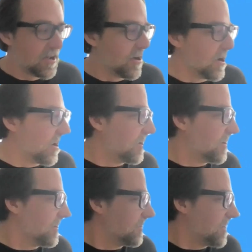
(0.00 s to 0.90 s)

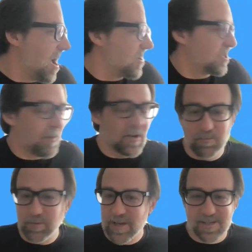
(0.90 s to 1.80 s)
had a special
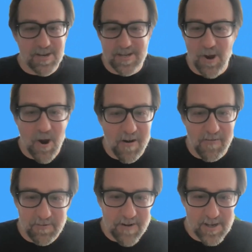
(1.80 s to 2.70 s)
place in his heart
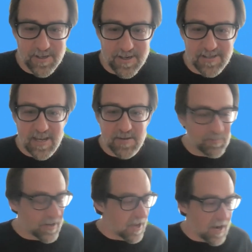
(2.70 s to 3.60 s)
for Russia, it seems,
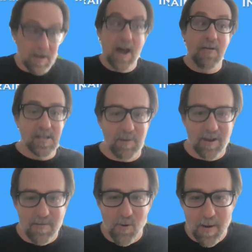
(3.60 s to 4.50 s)
but like now it's
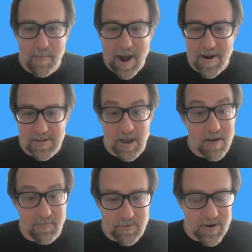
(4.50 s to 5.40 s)
become more apparent to
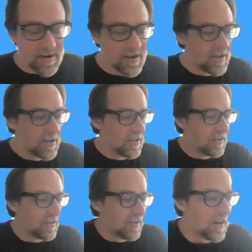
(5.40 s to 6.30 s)
everyone.
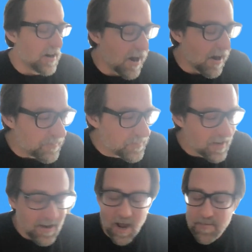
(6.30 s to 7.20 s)

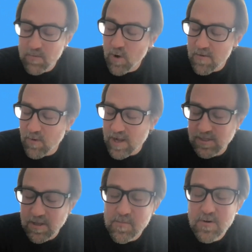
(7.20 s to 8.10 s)
I mean, what's
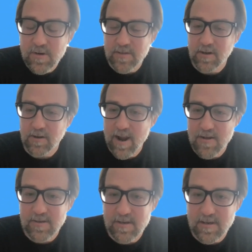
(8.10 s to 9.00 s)
the mood on the
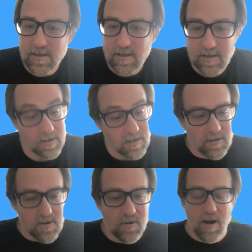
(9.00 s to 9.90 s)
ground in
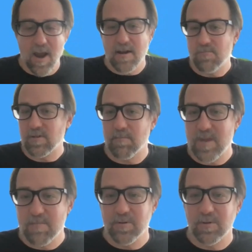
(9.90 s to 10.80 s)
Ukraine and with the
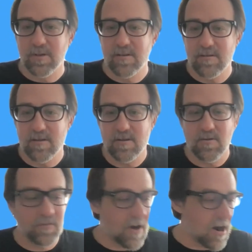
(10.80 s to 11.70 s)
people
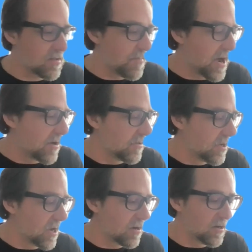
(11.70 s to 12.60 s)
you've talked about?
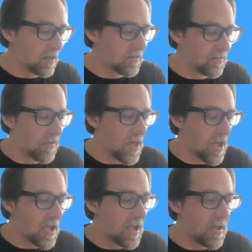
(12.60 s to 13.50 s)
Like, do
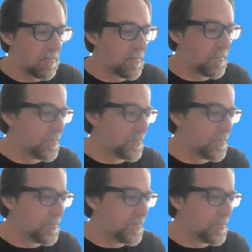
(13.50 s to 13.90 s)
they,